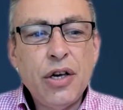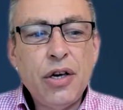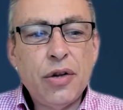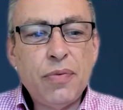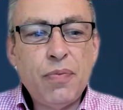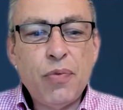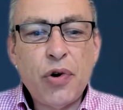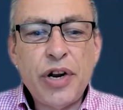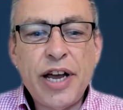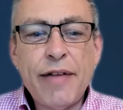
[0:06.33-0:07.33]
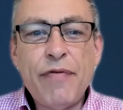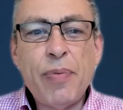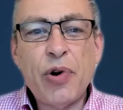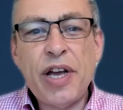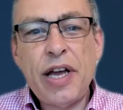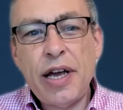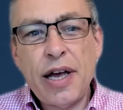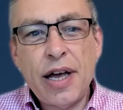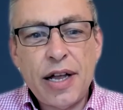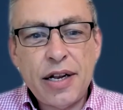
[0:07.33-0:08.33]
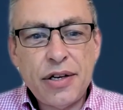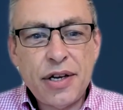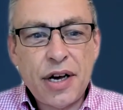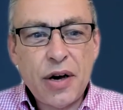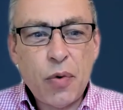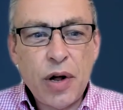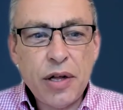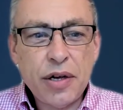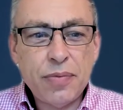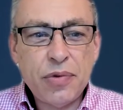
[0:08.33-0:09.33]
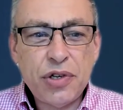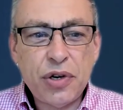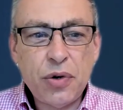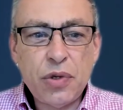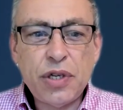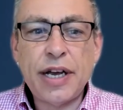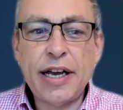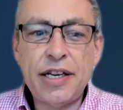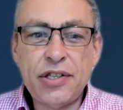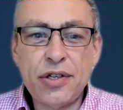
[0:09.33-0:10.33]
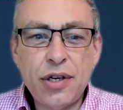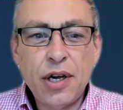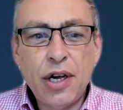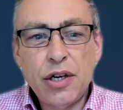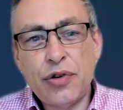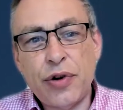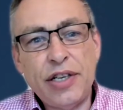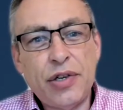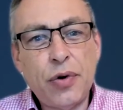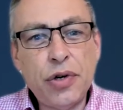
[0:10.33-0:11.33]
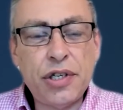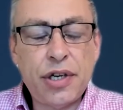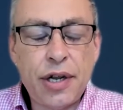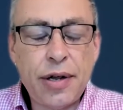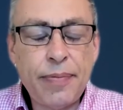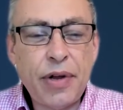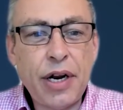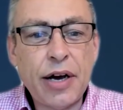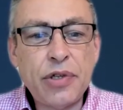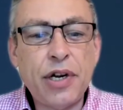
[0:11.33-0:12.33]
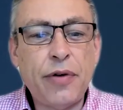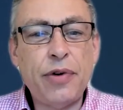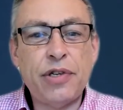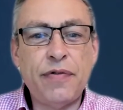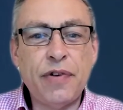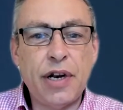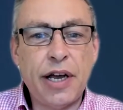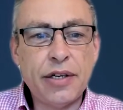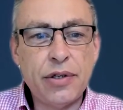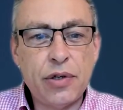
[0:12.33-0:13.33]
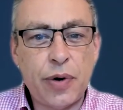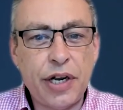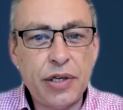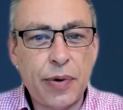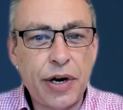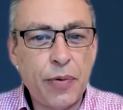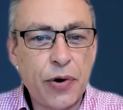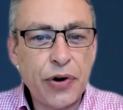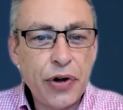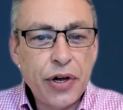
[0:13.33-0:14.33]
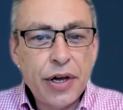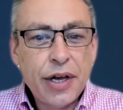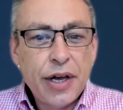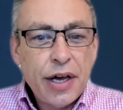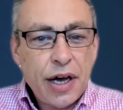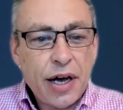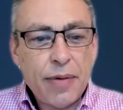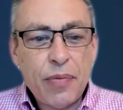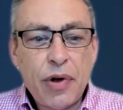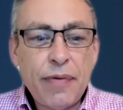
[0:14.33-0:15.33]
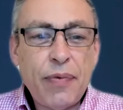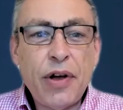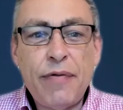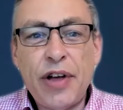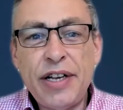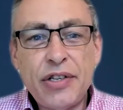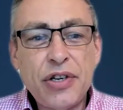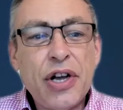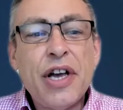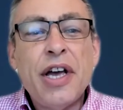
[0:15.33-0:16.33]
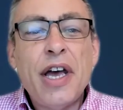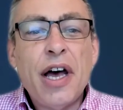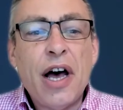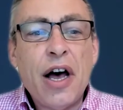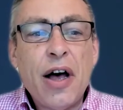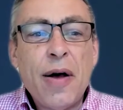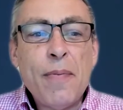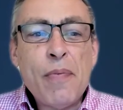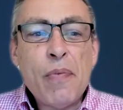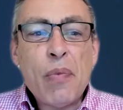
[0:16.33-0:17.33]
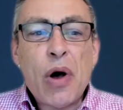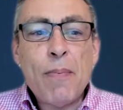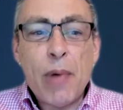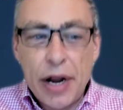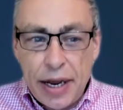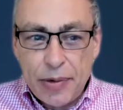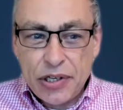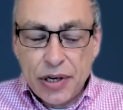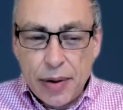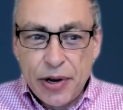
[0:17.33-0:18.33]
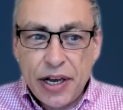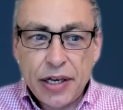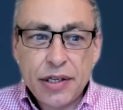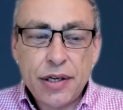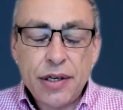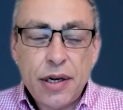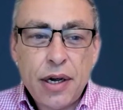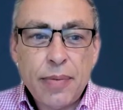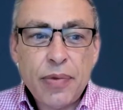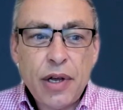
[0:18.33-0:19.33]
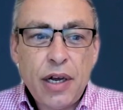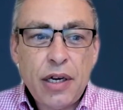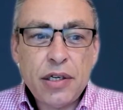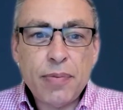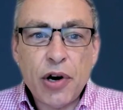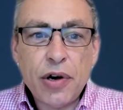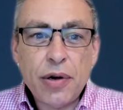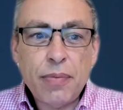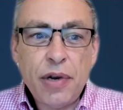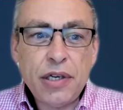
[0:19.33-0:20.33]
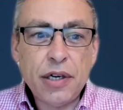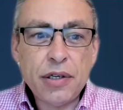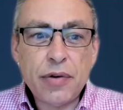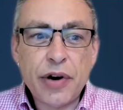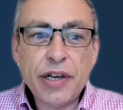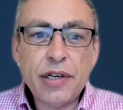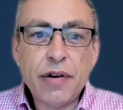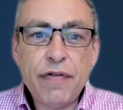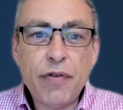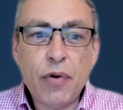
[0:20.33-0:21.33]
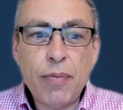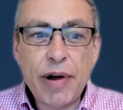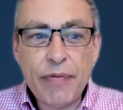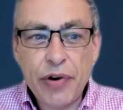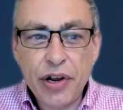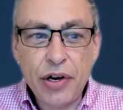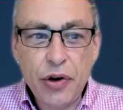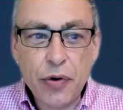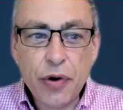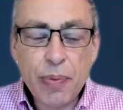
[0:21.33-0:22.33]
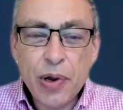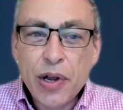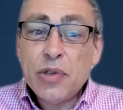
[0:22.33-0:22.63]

Good morning, everybody, and welcome to today's Trend Talks in our series of Connect 2021 events. My name is Simon Kitson. I'm the Smart Meetings Director for Maverick in Europe.